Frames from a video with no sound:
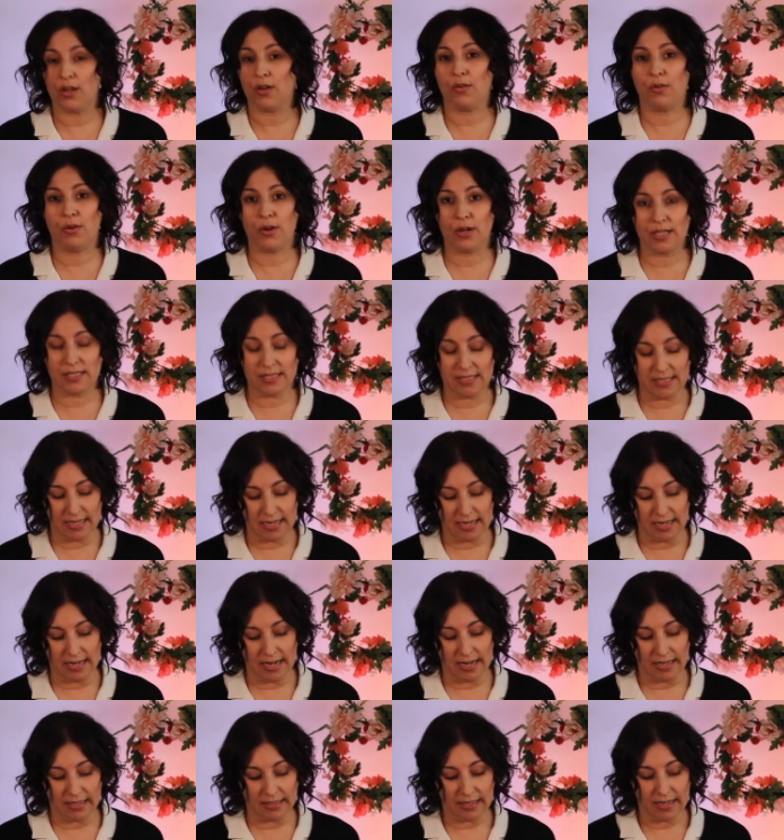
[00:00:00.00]

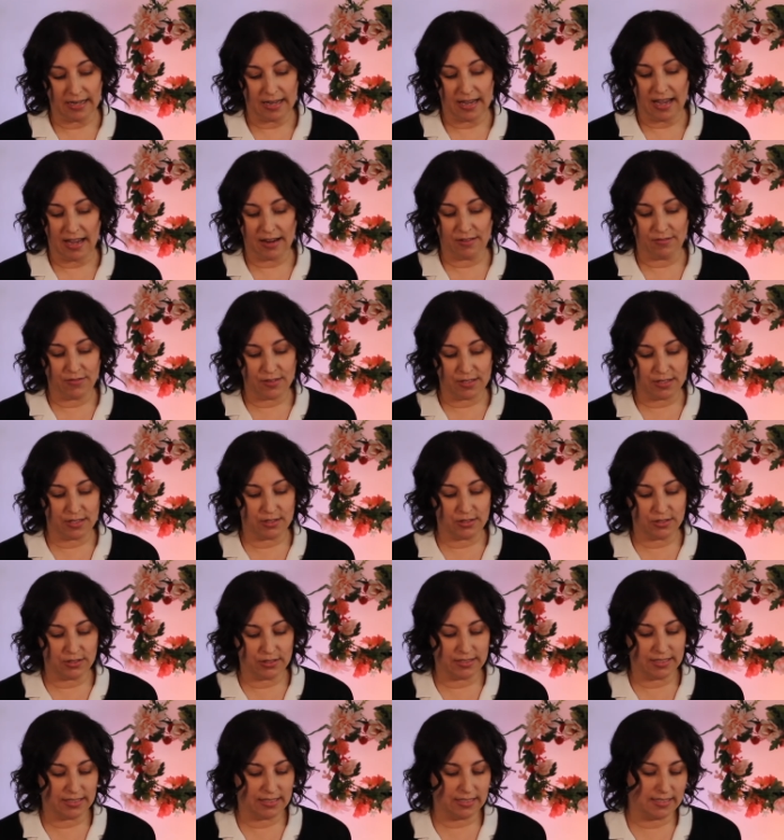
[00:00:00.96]
quarantining and
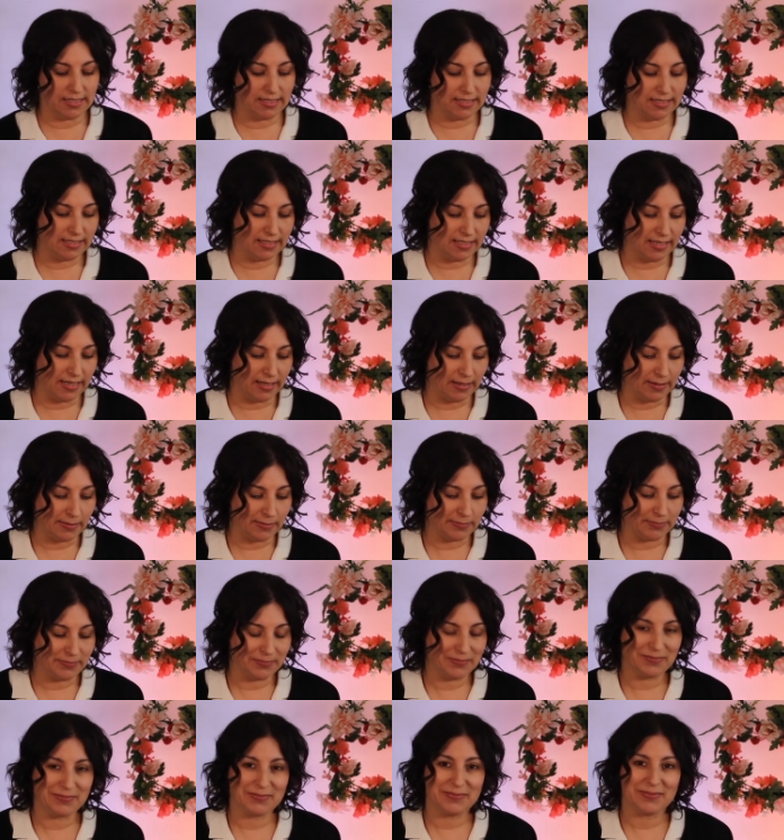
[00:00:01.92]
physical
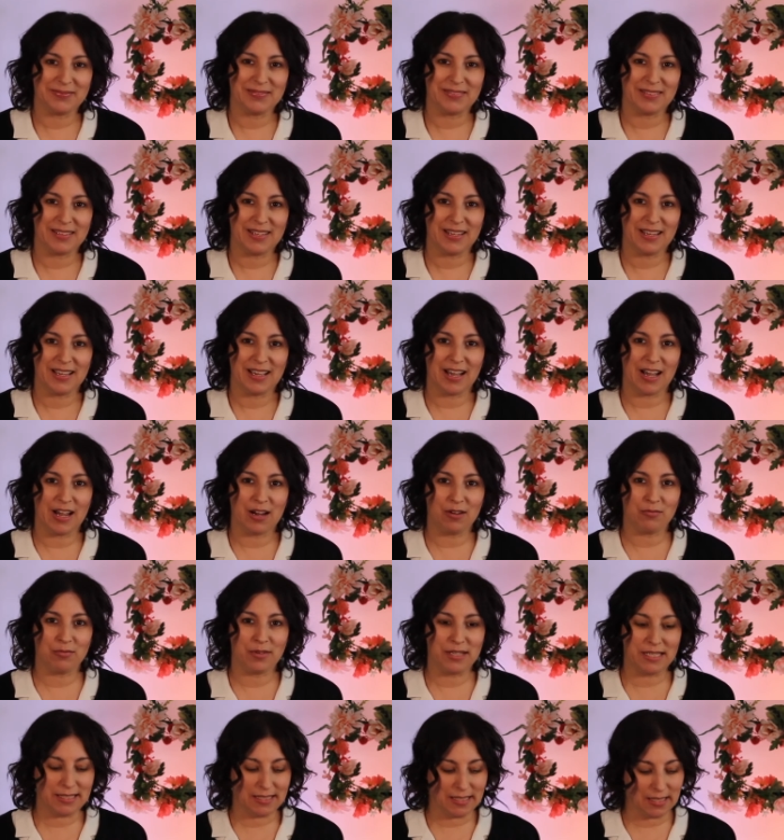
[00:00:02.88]
distancing. A
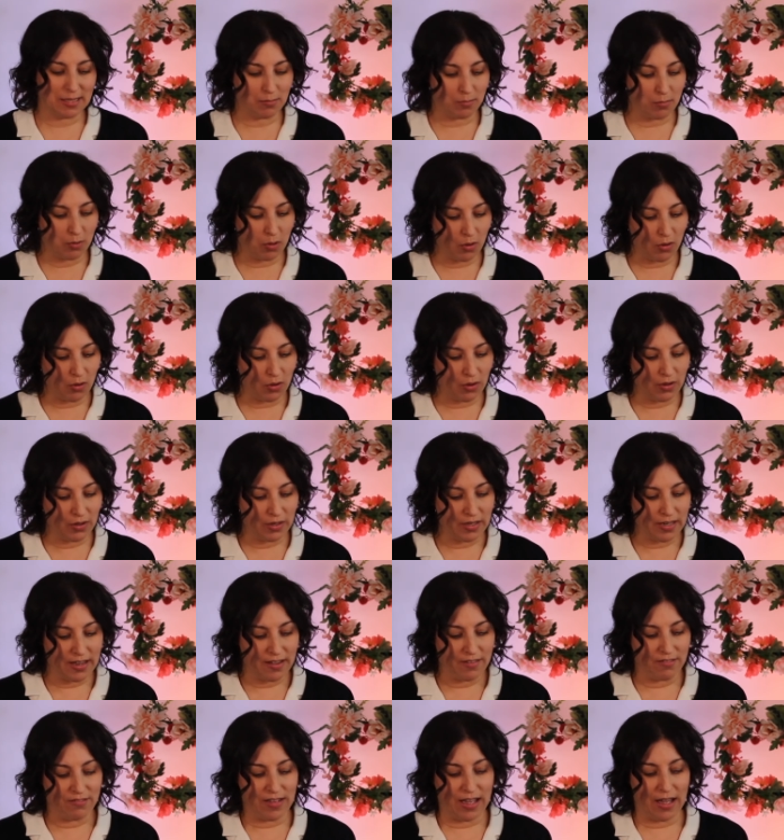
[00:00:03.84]
recent poll
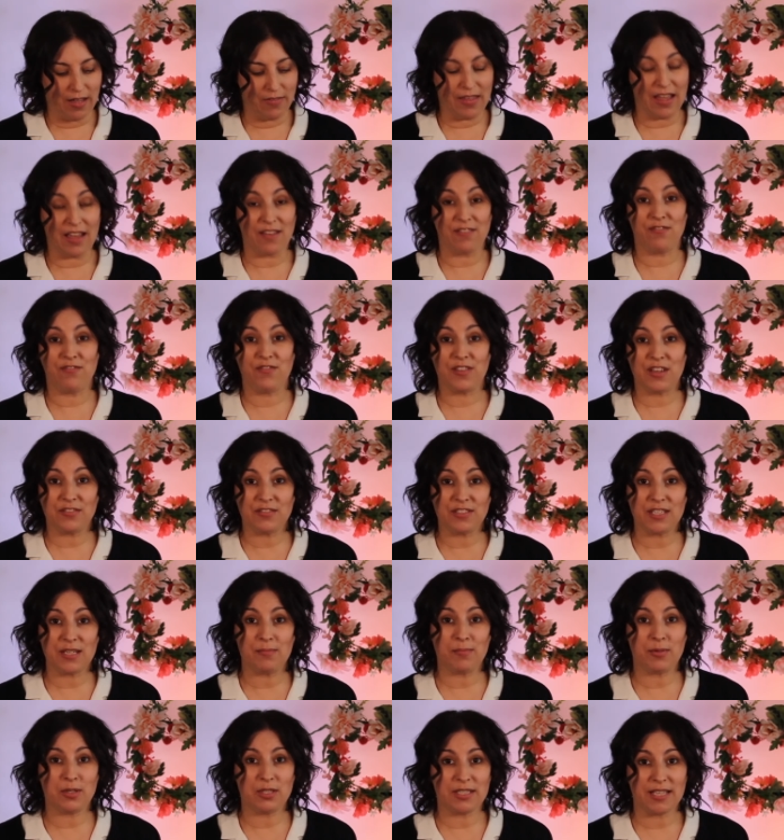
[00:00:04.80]
found that
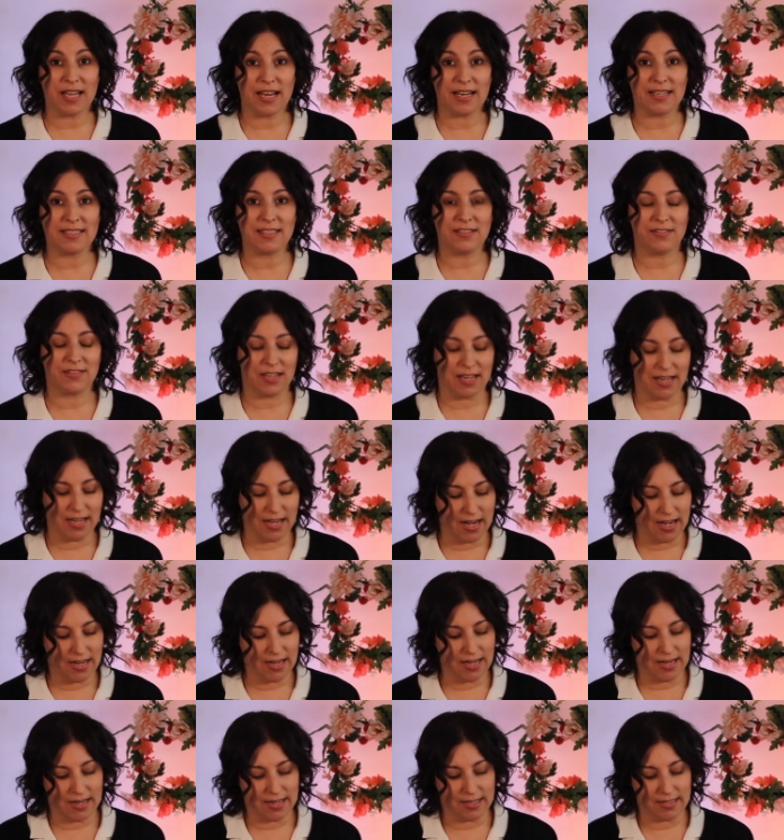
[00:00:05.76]
50% of
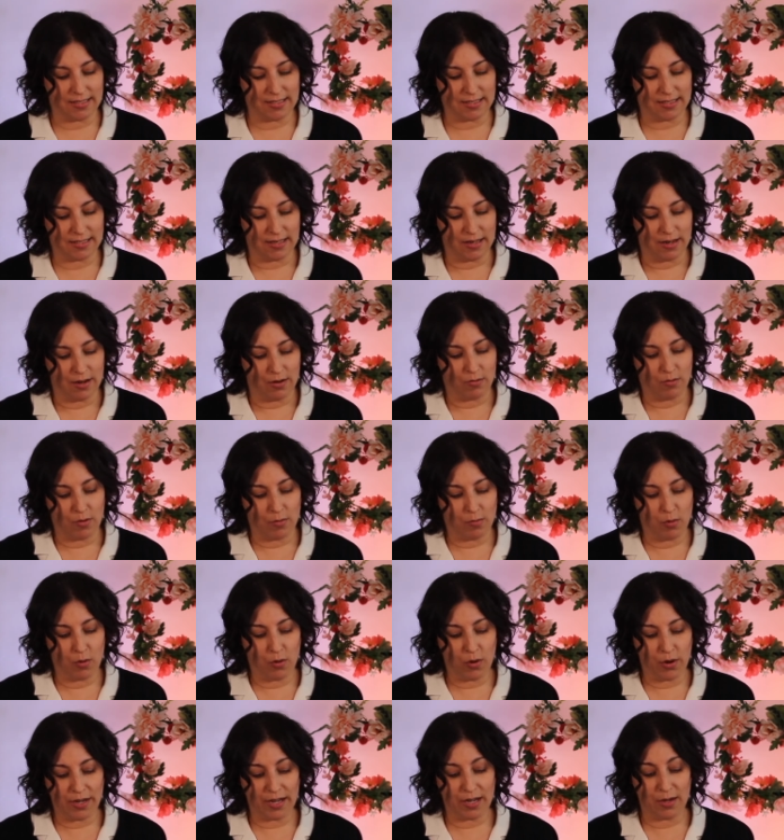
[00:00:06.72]
Canadians
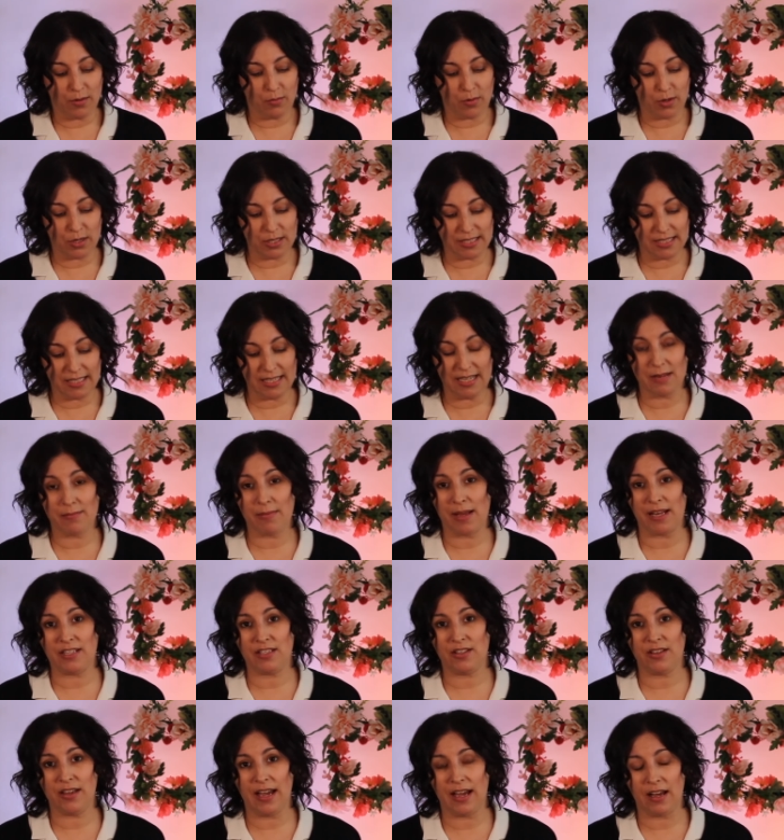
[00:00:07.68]
reported worsening
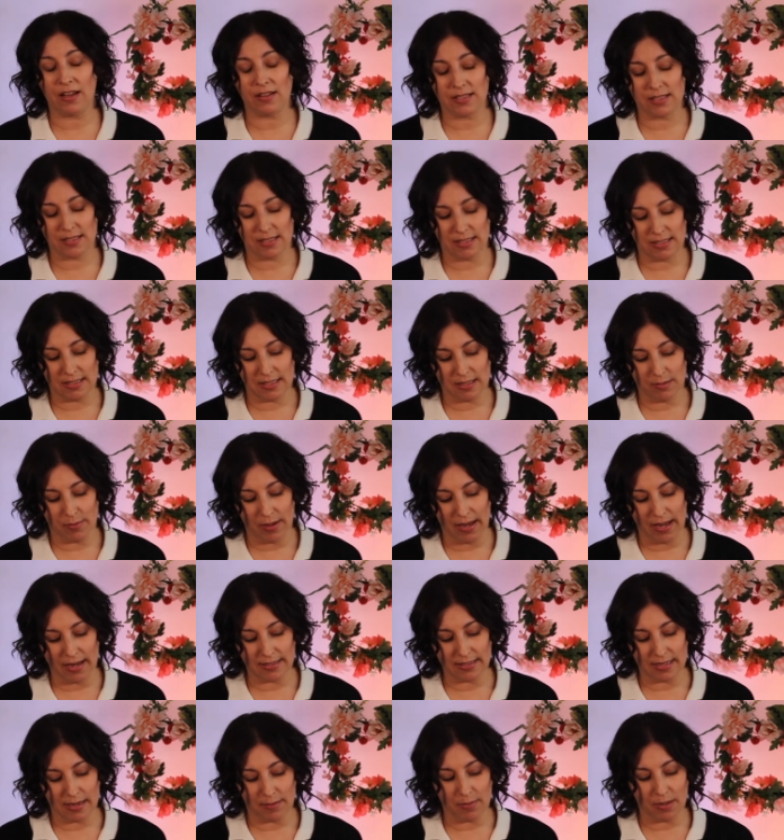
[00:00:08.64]
mental health since the
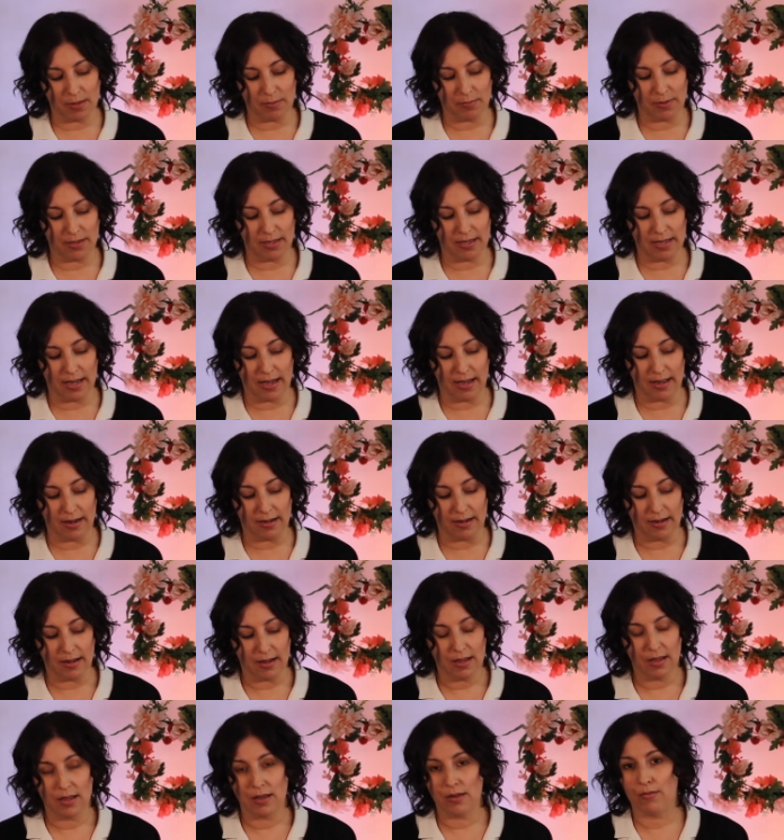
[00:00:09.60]
pandemic
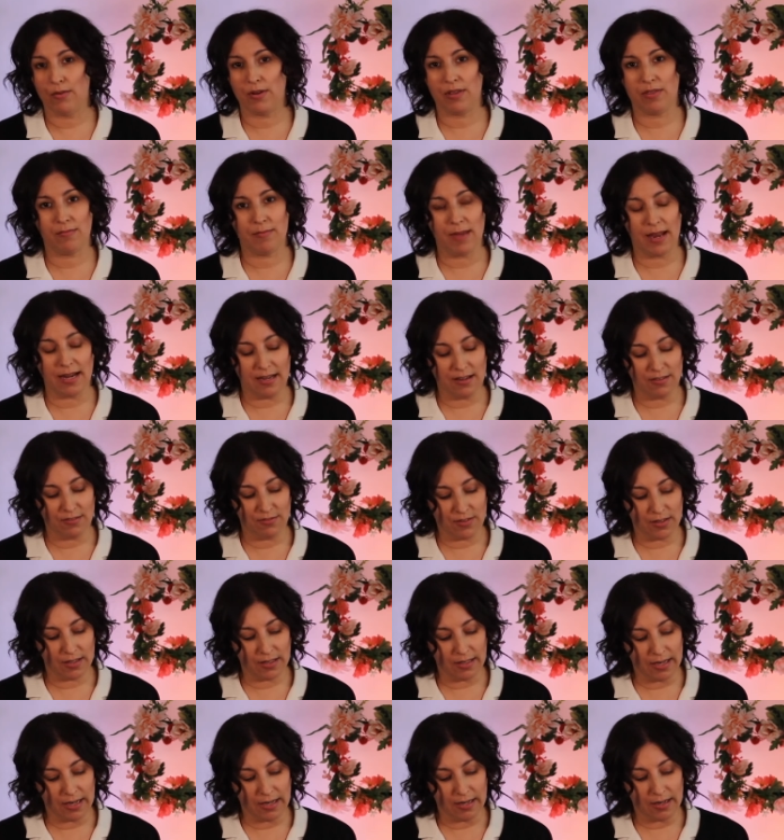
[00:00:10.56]
began, with many
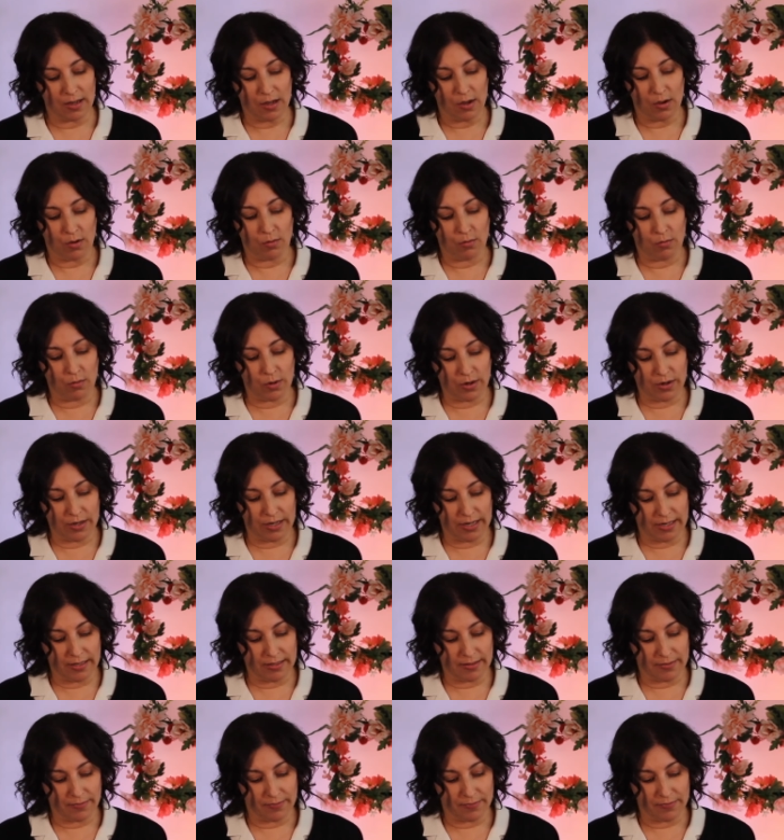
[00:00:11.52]
feeling
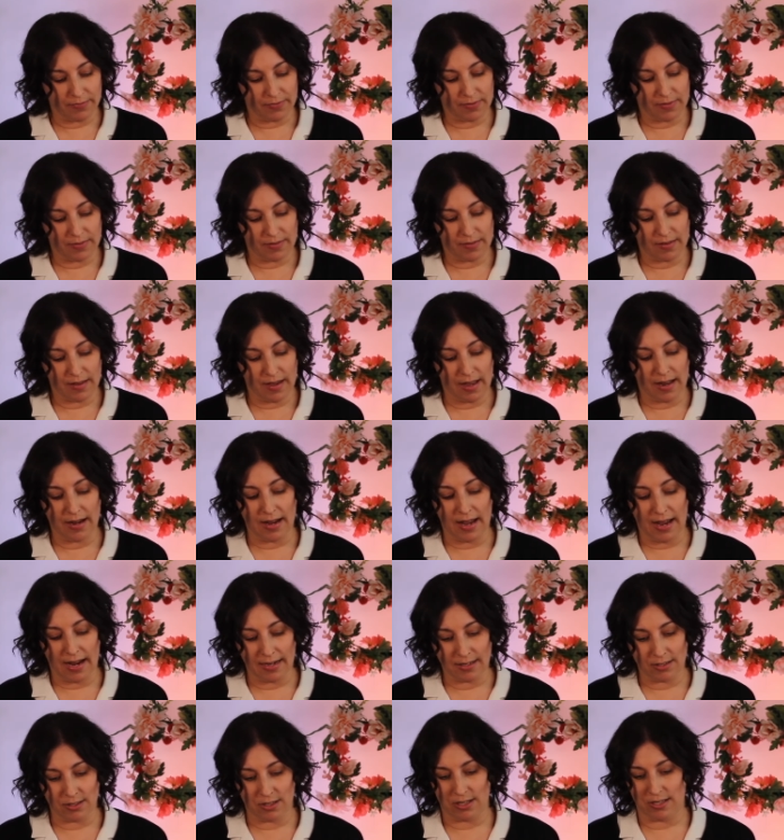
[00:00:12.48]
worried and
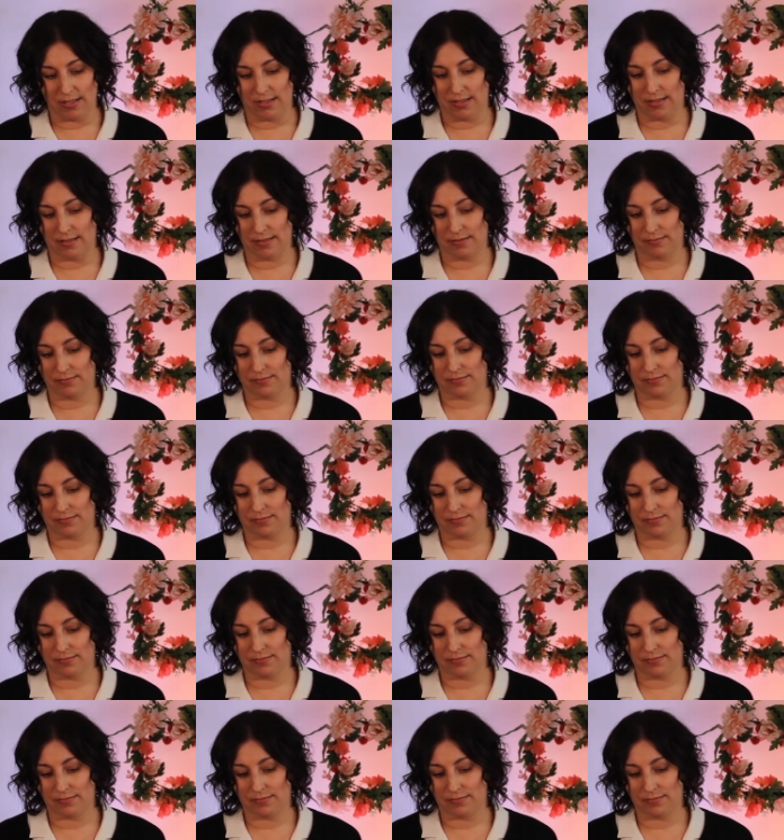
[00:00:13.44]
anxious.